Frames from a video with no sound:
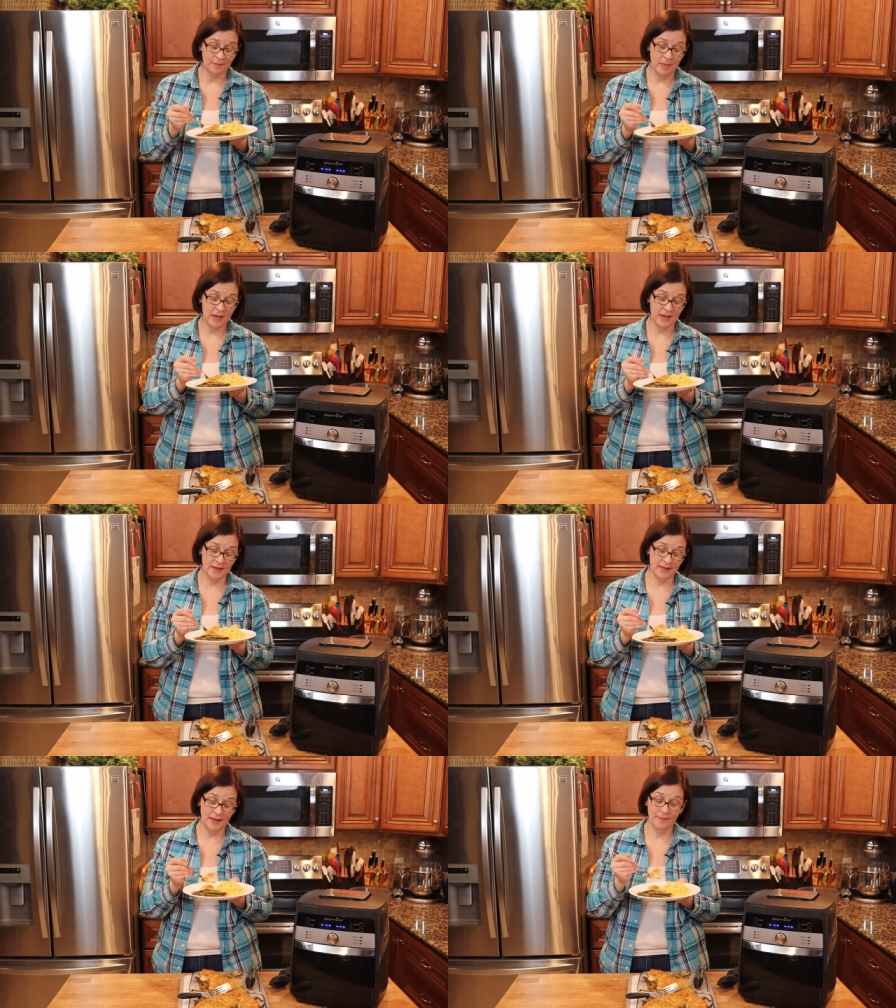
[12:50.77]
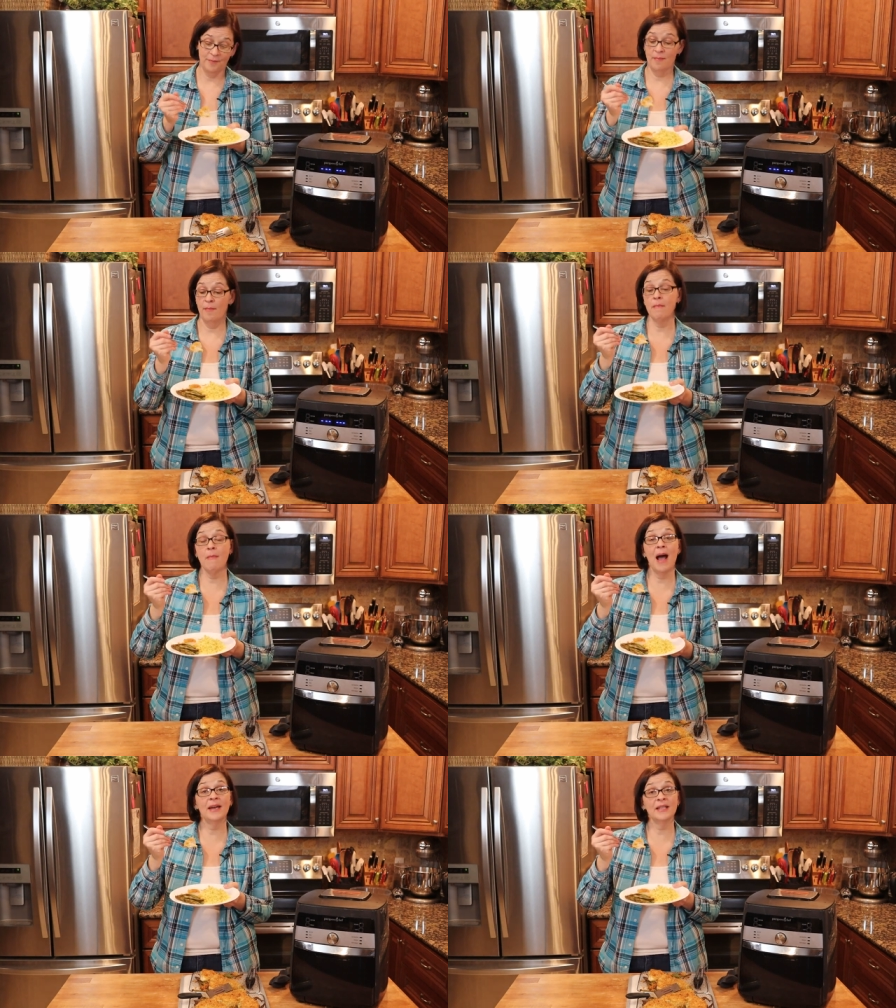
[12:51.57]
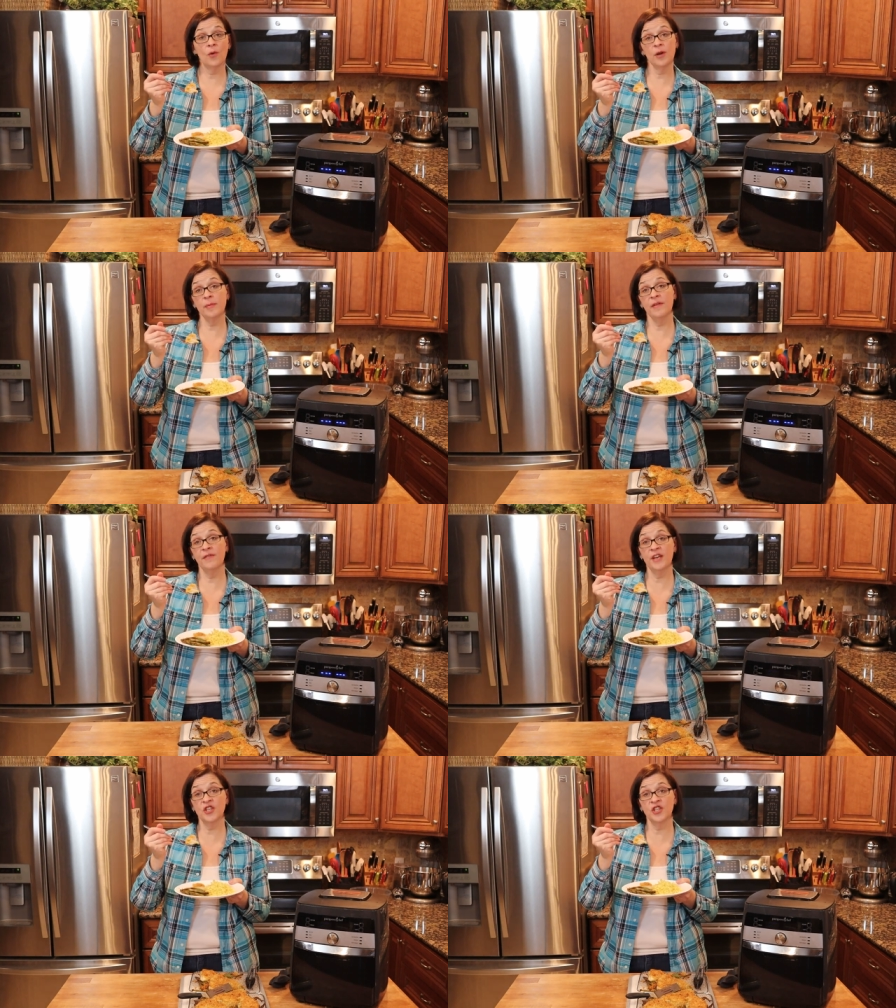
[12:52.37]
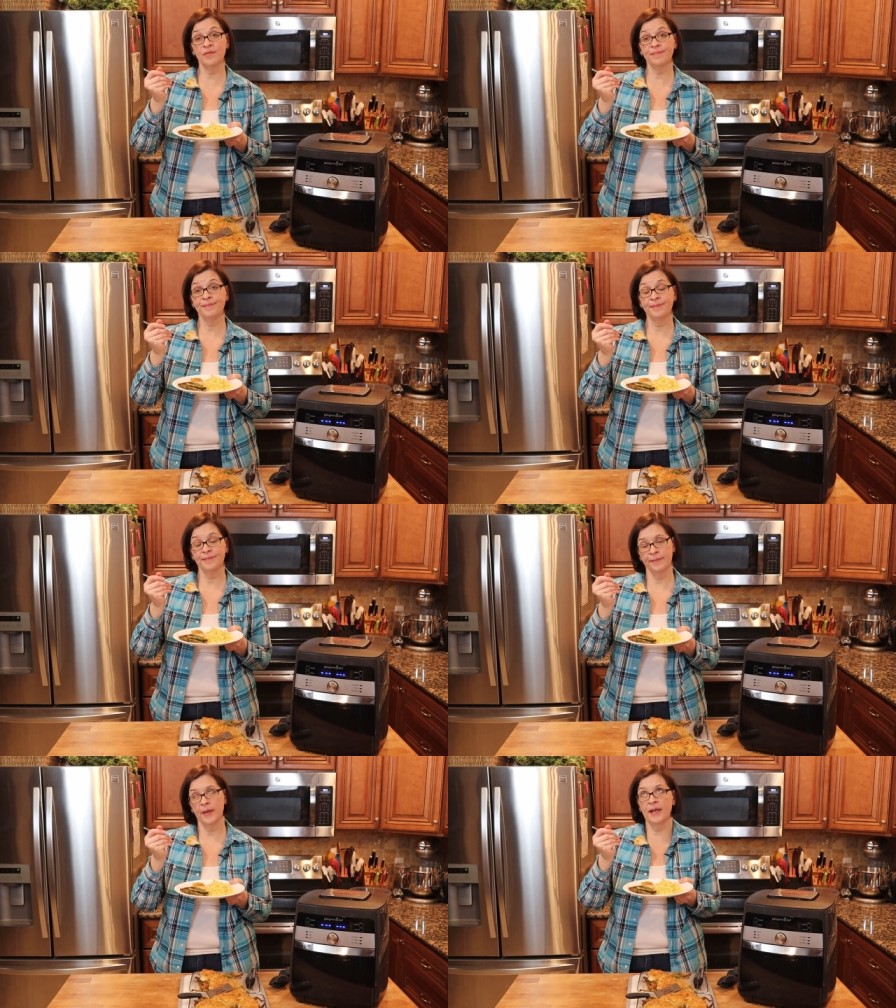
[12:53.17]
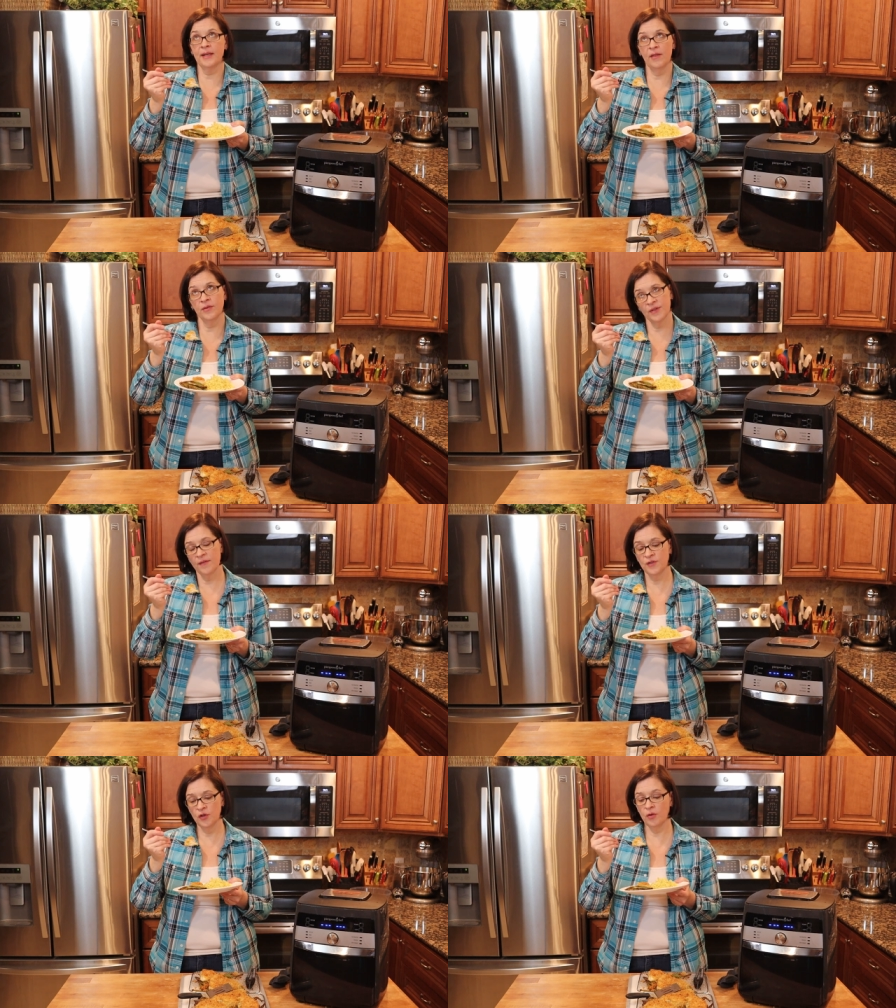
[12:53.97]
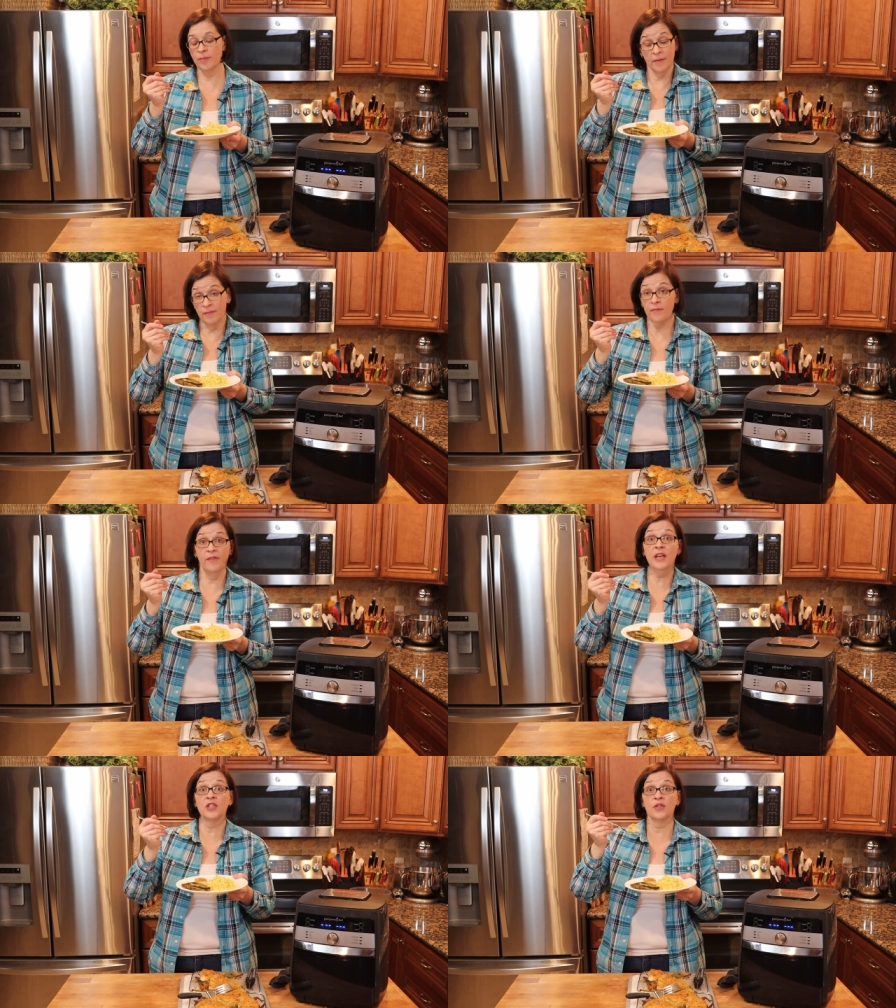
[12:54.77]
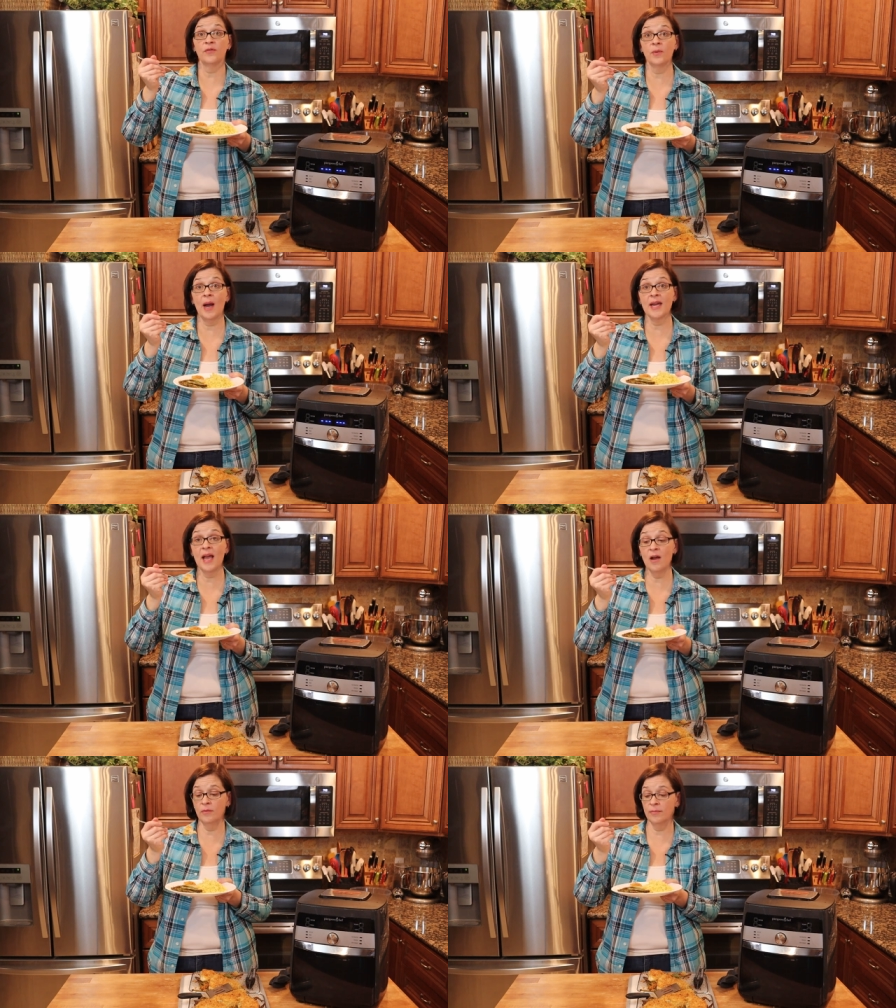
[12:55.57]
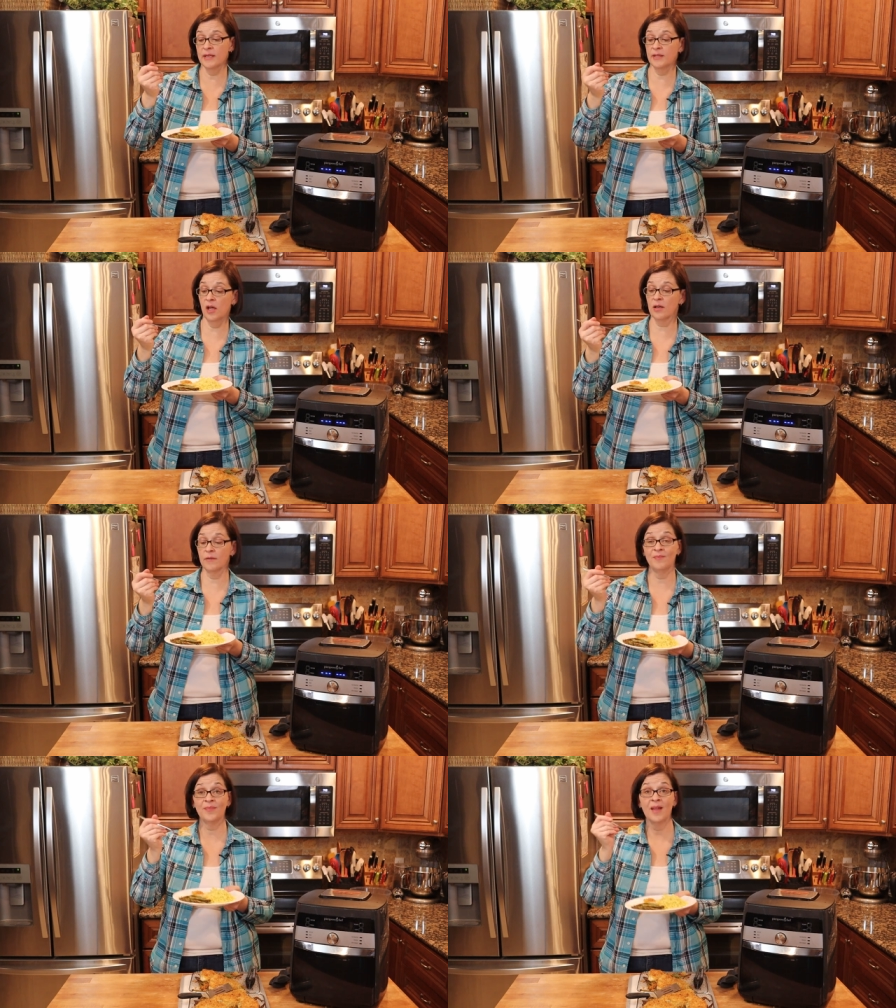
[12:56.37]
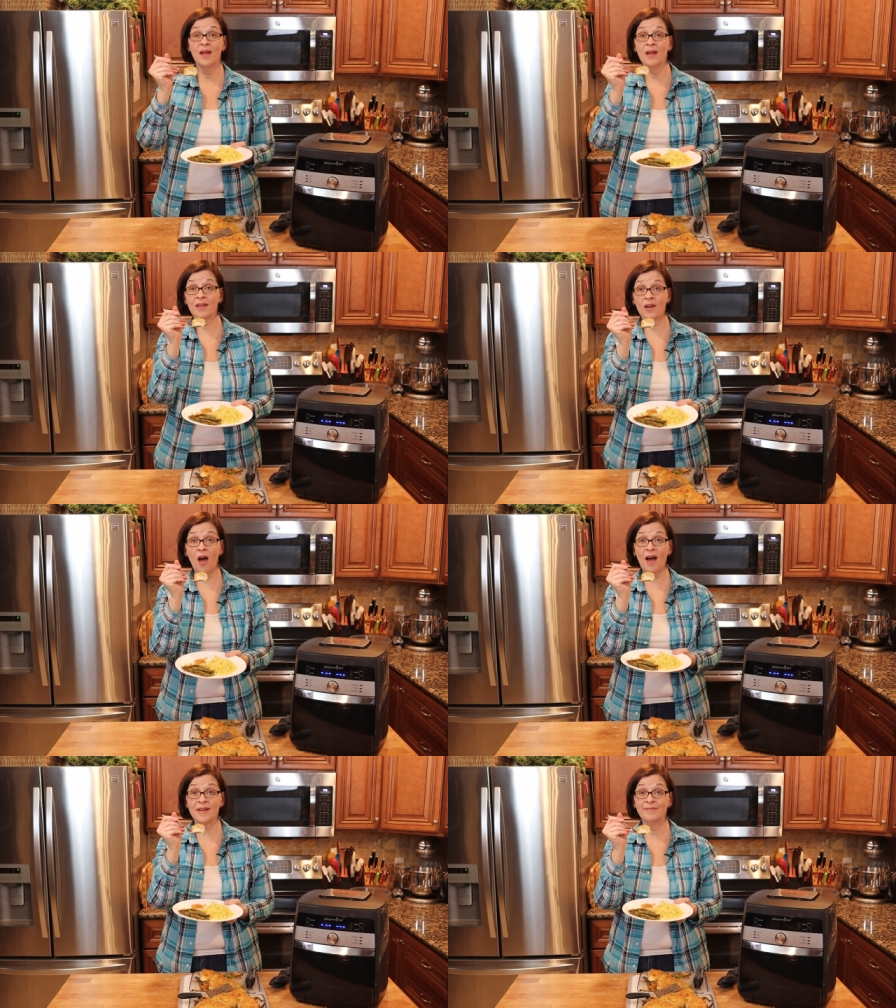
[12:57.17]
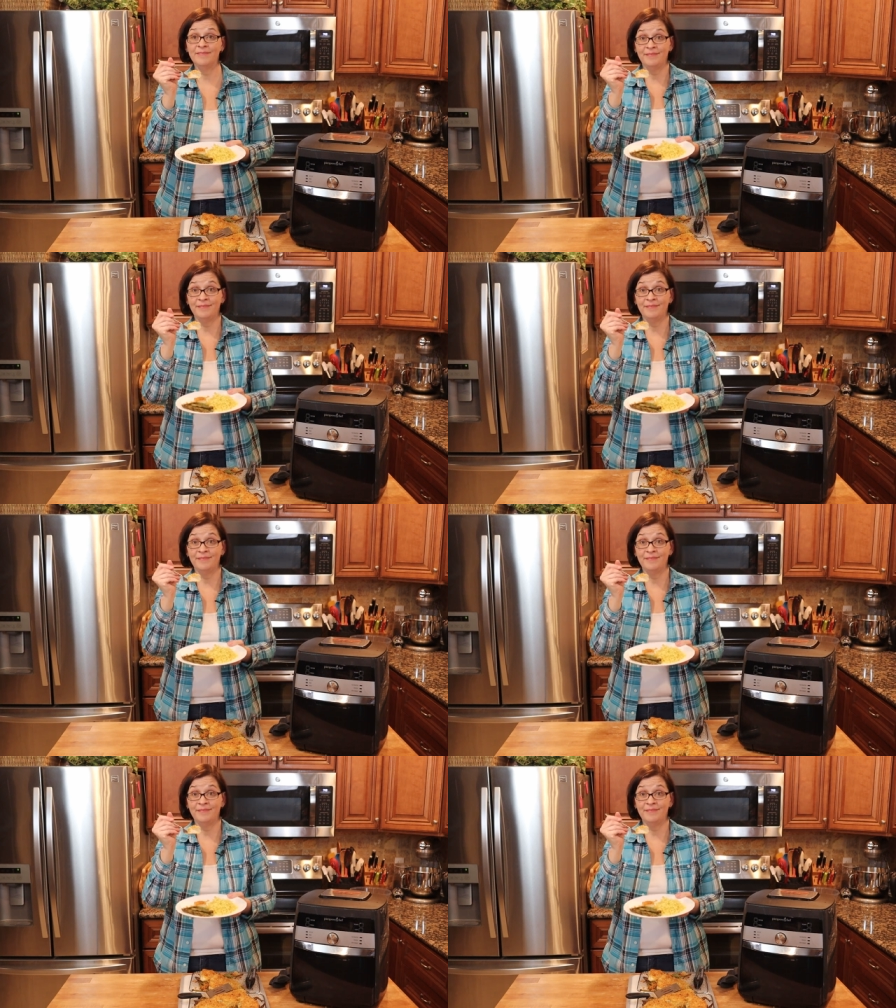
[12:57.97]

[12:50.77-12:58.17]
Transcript: because mine is going to be fish and other stuff too, but fish for right now, because look, cod.